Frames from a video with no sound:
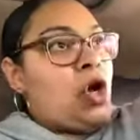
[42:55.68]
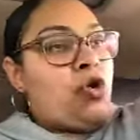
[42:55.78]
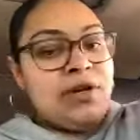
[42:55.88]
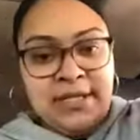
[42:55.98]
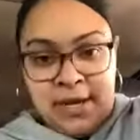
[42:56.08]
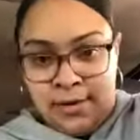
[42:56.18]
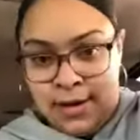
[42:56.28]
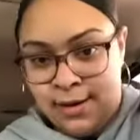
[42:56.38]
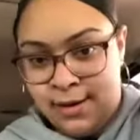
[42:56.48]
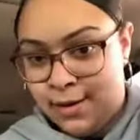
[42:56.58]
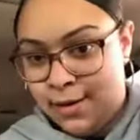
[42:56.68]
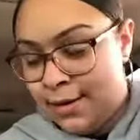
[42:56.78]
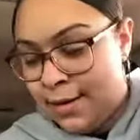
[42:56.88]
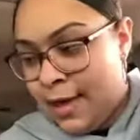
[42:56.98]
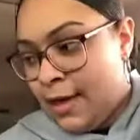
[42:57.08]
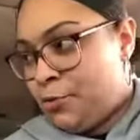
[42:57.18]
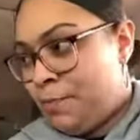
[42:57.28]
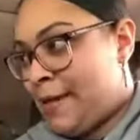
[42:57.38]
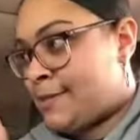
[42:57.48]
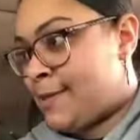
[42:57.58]
Chris Terry, you
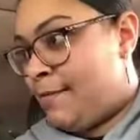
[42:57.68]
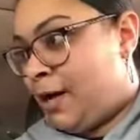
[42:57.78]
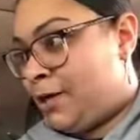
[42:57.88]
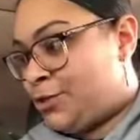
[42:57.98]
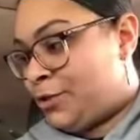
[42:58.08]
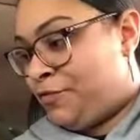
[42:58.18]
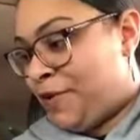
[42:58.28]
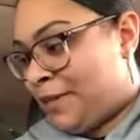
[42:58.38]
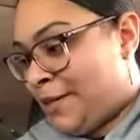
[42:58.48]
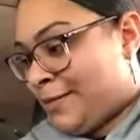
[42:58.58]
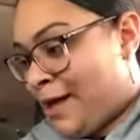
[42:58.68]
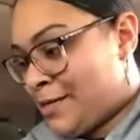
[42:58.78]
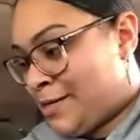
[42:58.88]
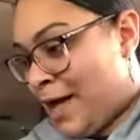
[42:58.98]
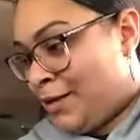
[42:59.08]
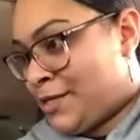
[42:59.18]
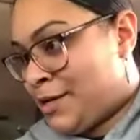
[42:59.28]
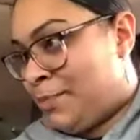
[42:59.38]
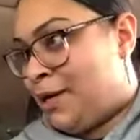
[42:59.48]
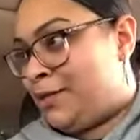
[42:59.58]
mean $750,000 a
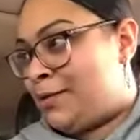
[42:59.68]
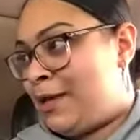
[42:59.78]
month